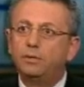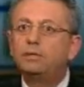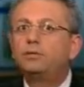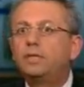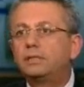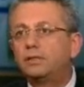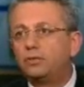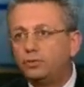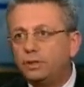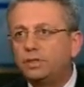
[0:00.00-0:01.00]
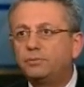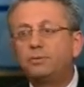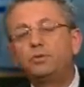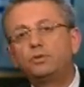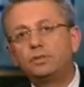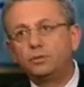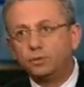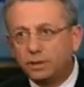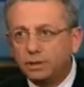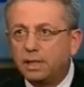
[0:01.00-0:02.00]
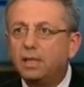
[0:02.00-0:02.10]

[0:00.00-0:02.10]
I went to Gaza through Egypt because they wouldn't